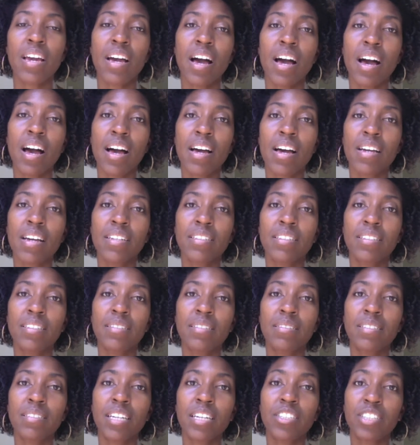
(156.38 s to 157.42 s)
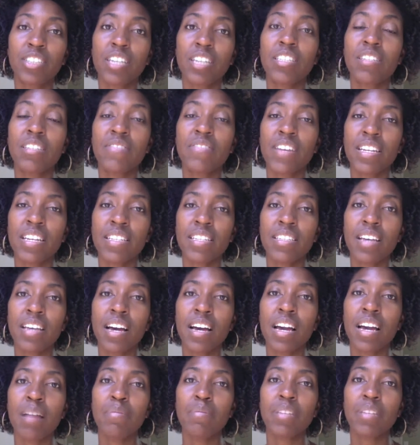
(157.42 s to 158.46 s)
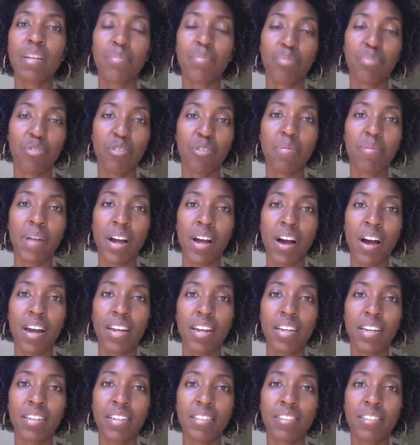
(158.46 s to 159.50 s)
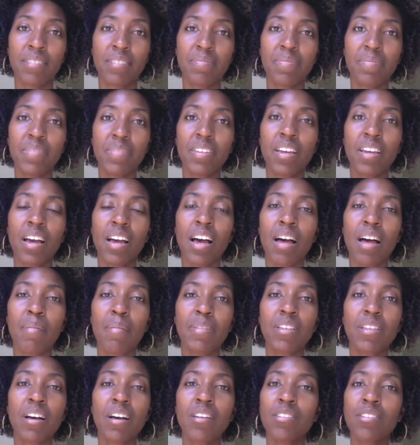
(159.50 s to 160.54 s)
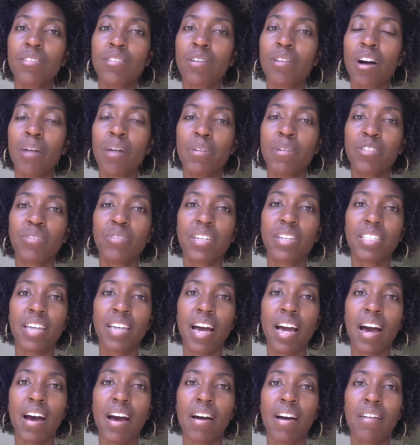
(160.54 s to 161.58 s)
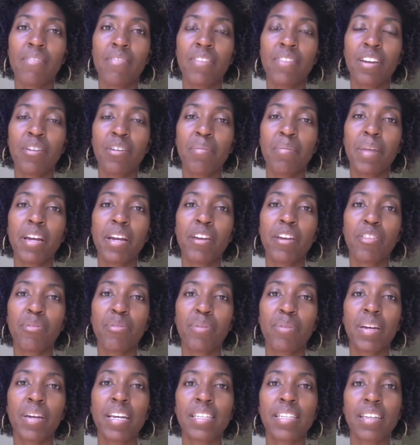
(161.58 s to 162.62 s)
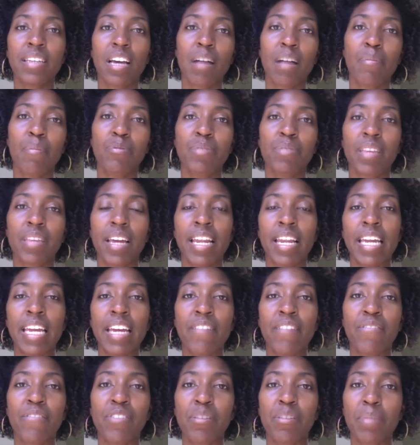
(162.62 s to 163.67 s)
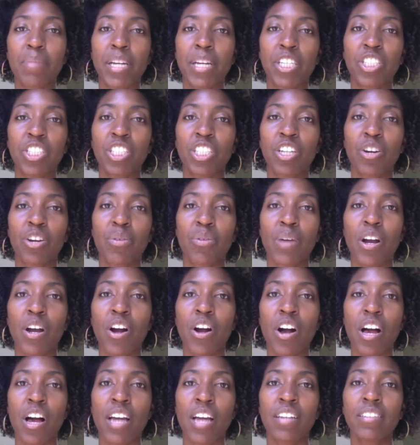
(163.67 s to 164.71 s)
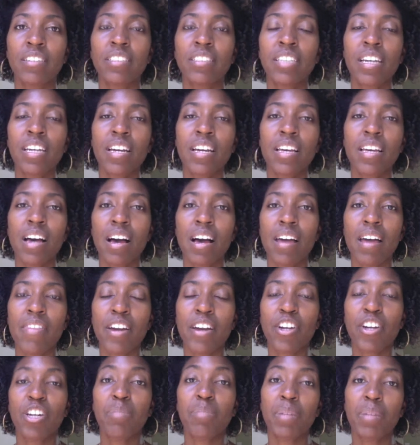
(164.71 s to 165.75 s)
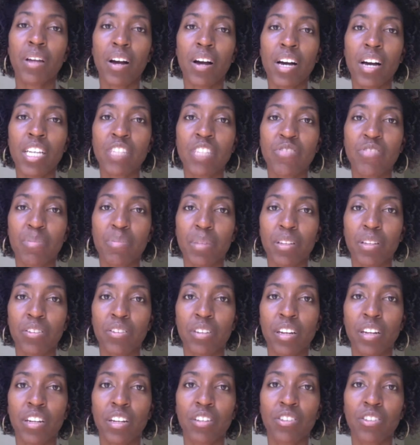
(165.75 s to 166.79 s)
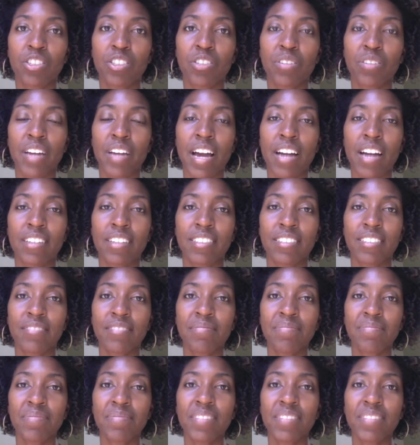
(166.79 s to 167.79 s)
uh, digestive enzymes and probiotics. Um, it's also always great to have an omega three because it helps with any inflammation going on uh, that could be caused from an allergic reaction.